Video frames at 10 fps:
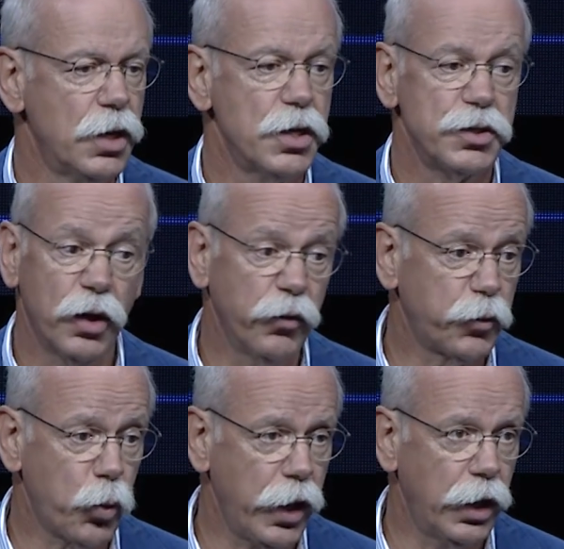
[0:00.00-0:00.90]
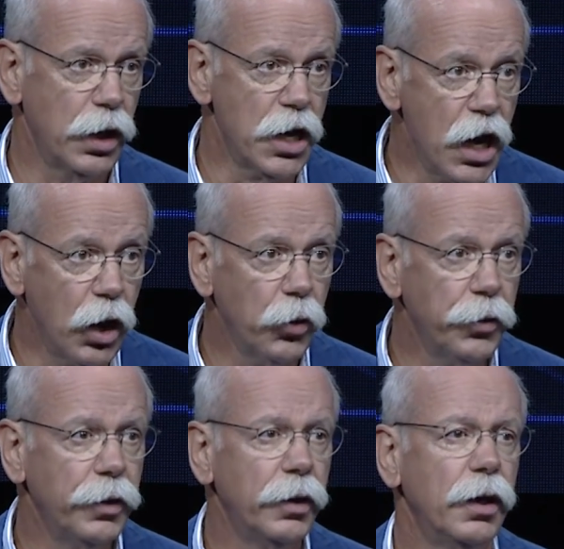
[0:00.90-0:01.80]
Software
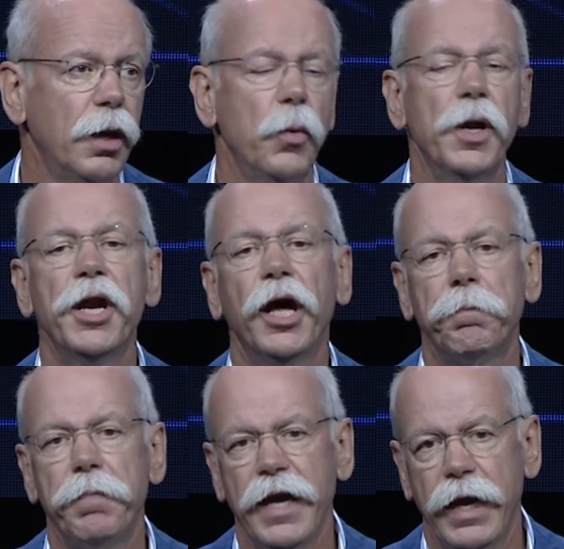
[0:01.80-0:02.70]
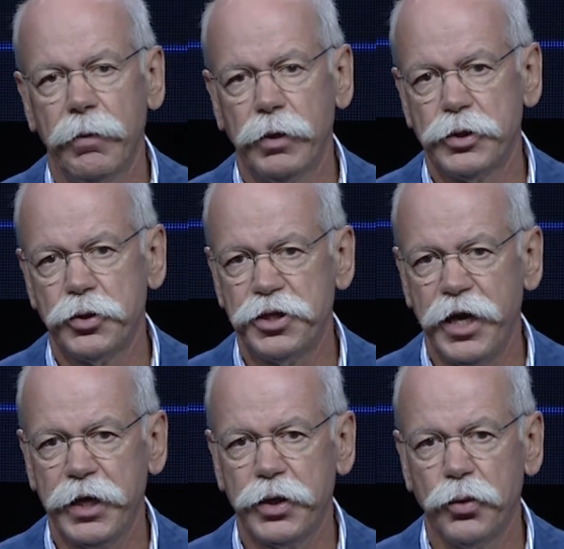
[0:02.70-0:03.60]
alone will not be able to
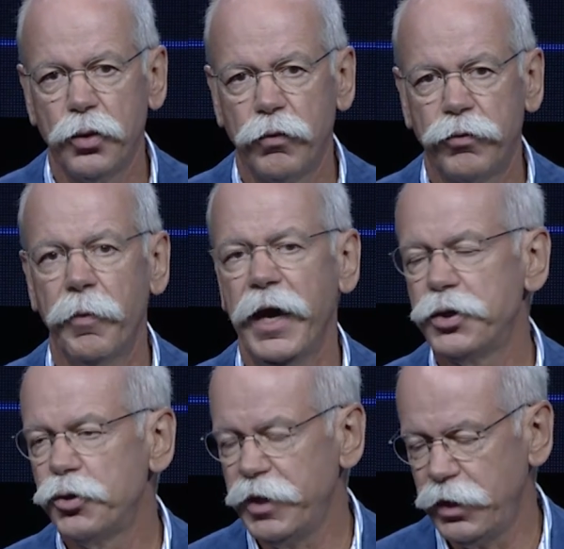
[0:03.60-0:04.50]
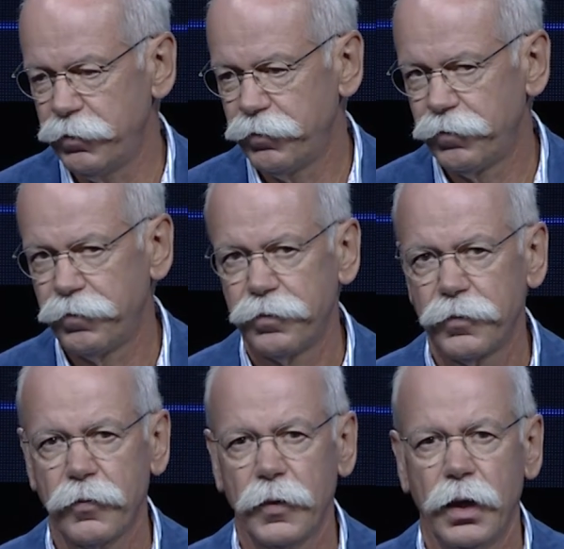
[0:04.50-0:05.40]
take you from A to B.
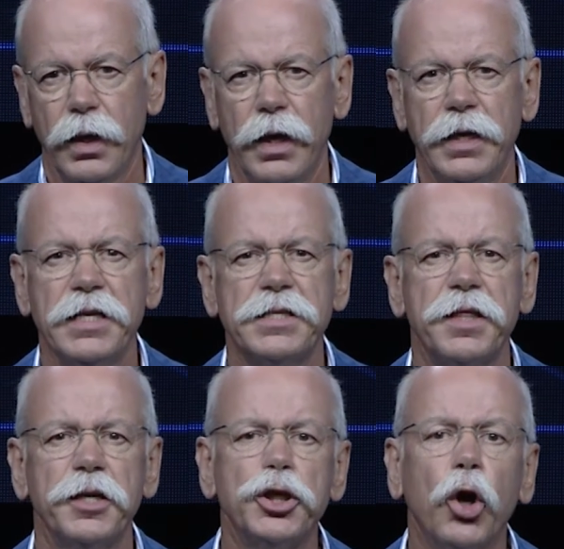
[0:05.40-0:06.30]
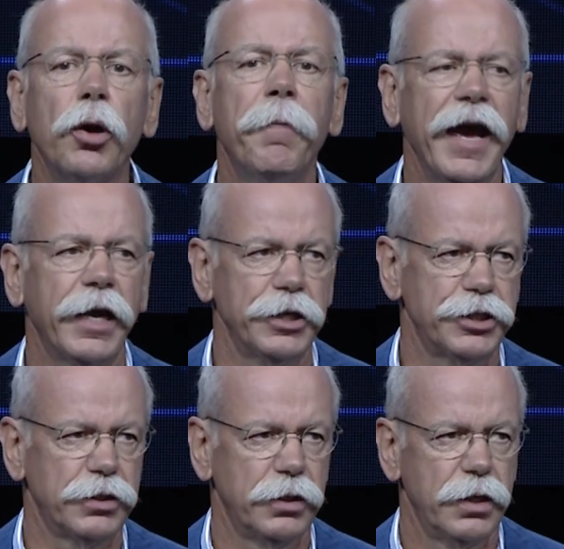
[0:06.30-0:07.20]
It is the total
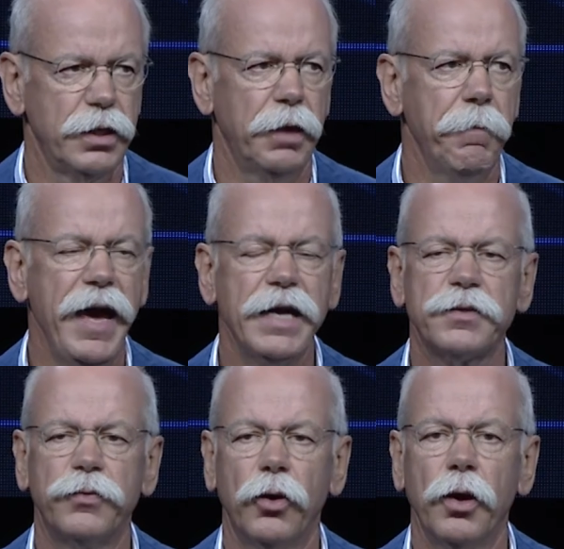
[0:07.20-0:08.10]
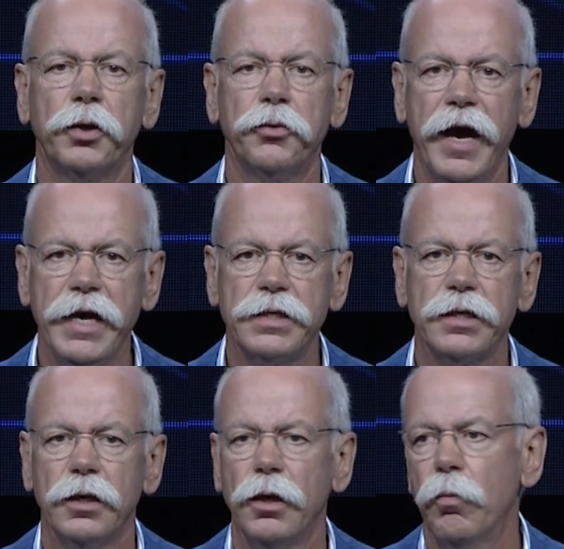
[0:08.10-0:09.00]
package that makes for a great
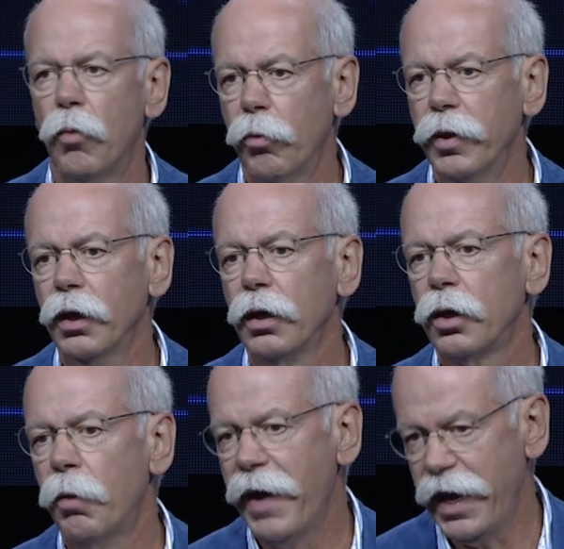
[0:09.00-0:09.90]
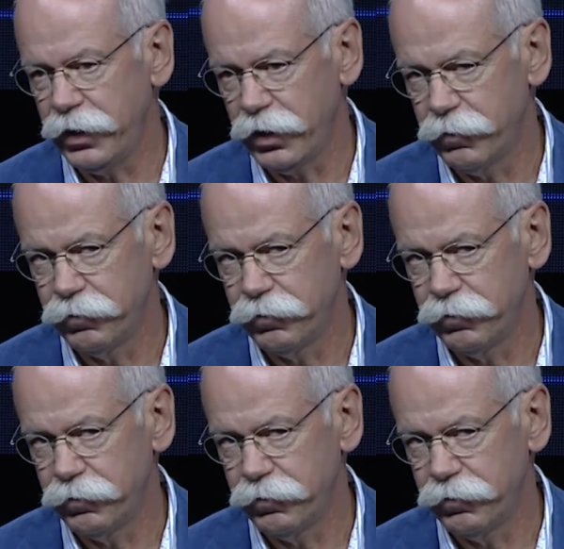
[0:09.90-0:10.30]
mobile companion.